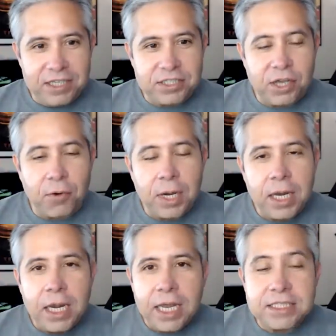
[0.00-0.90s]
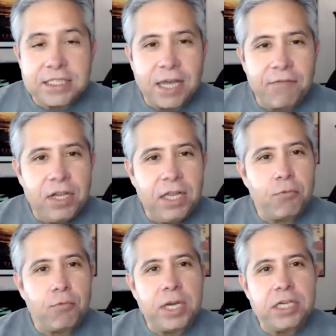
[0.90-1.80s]
So it's definitely
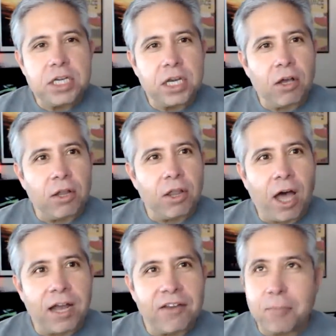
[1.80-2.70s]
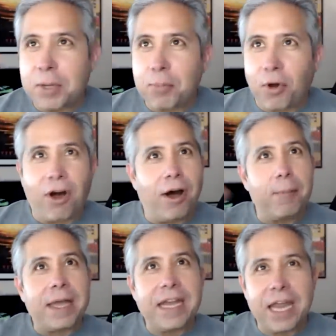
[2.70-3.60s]
reaching a lot of people, all
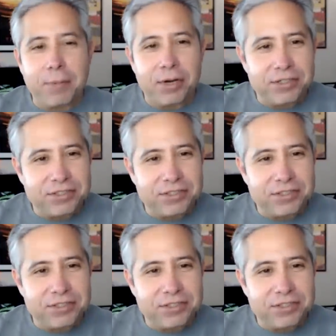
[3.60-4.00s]
my neighbors,